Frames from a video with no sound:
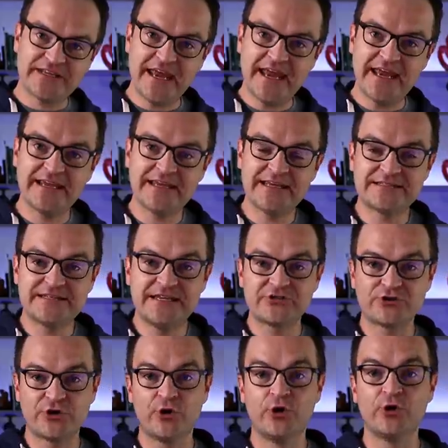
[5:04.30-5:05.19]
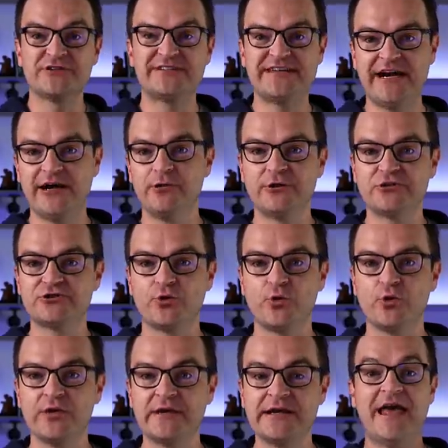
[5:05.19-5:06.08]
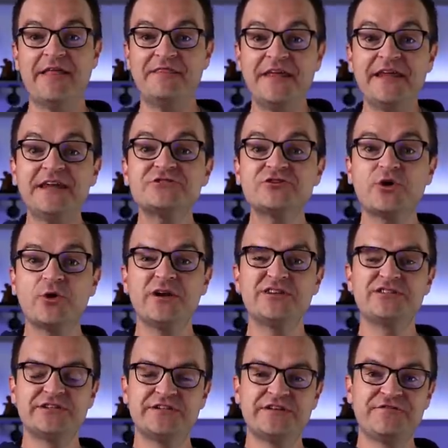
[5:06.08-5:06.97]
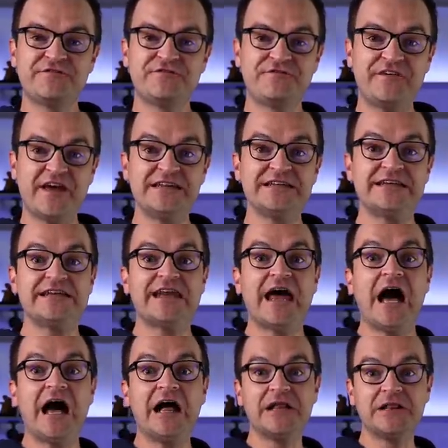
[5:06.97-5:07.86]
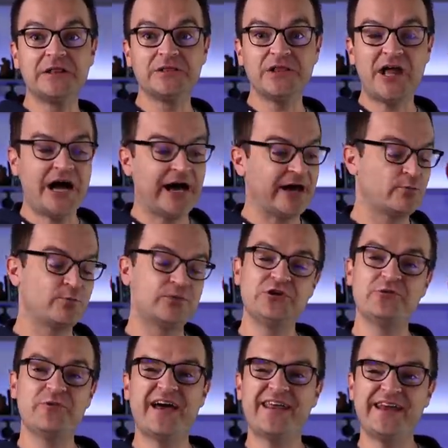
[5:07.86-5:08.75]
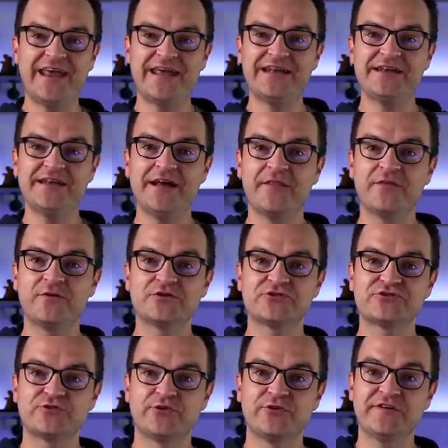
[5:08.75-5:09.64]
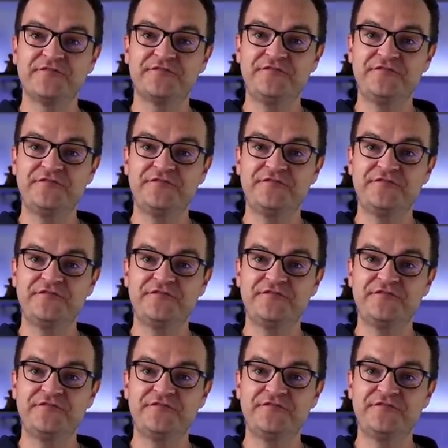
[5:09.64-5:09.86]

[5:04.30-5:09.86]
tank is his or her territory and then is going to defend it a lot when you add any other sort of